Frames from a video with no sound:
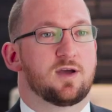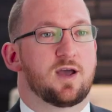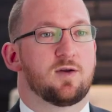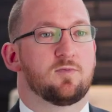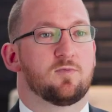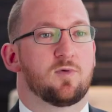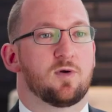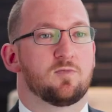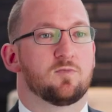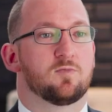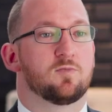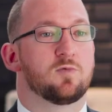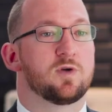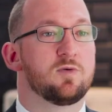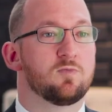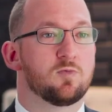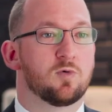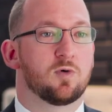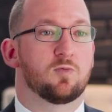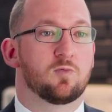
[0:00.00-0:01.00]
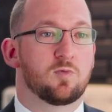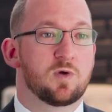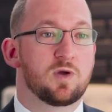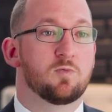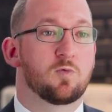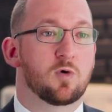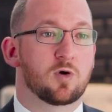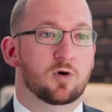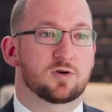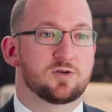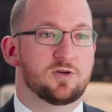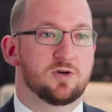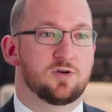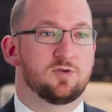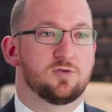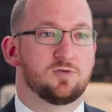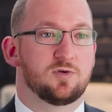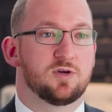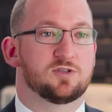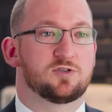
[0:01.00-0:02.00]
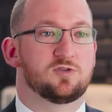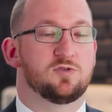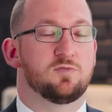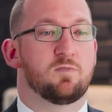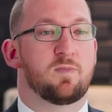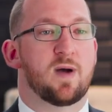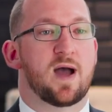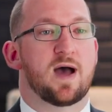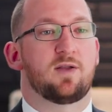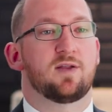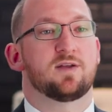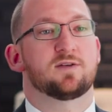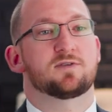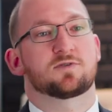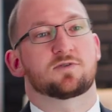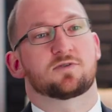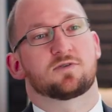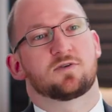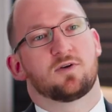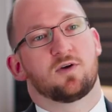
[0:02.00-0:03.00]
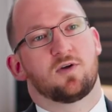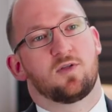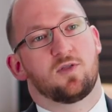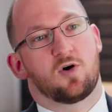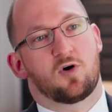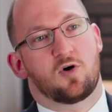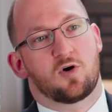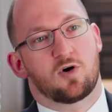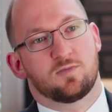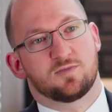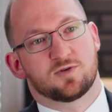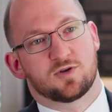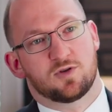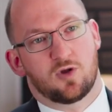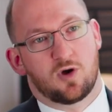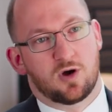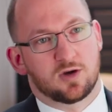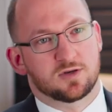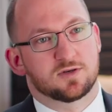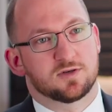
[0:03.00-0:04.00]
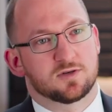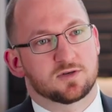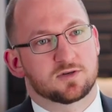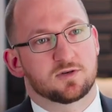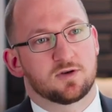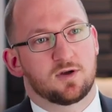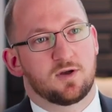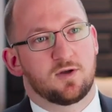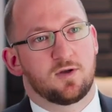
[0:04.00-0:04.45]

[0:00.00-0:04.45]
And what we work to do is to balance the harms and losses.